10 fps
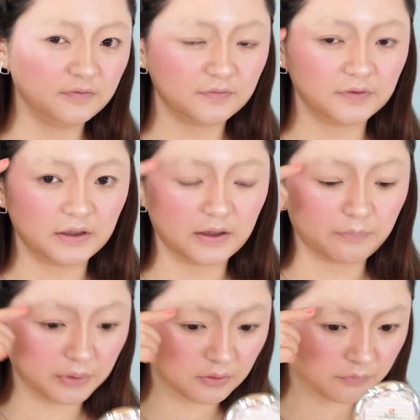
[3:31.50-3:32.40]
see a
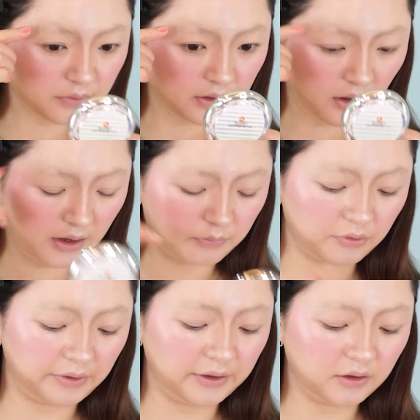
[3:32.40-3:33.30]
bit of my
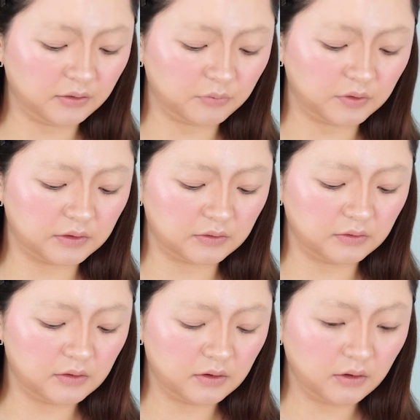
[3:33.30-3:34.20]
eyebrow hair, I'm
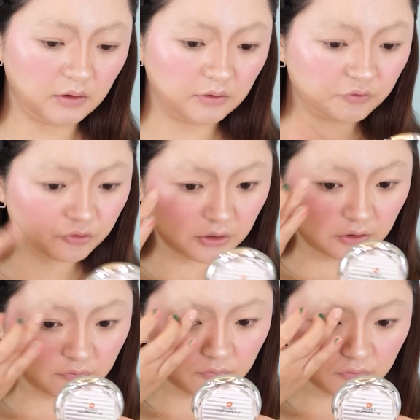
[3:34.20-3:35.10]
gonna
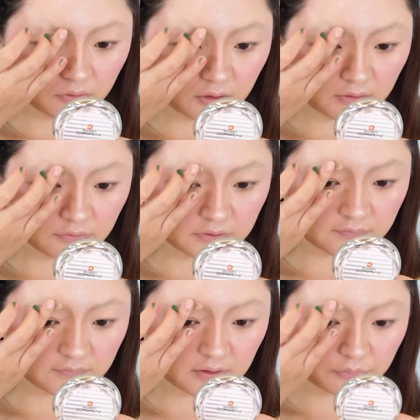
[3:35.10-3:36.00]
try to cover
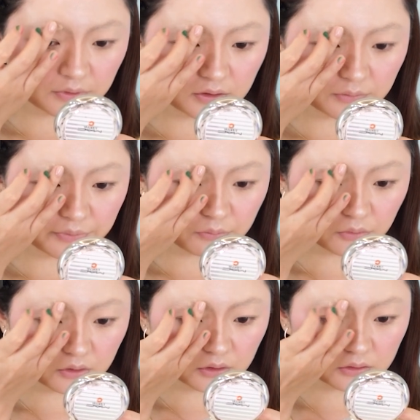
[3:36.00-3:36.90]
this up a little bit
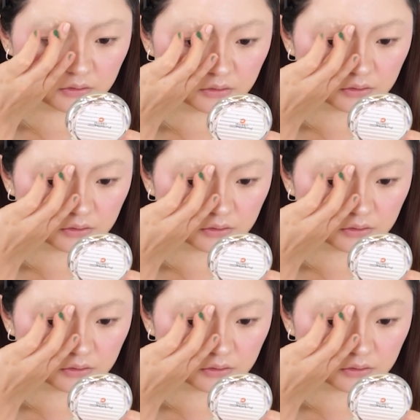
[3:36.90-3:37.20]
more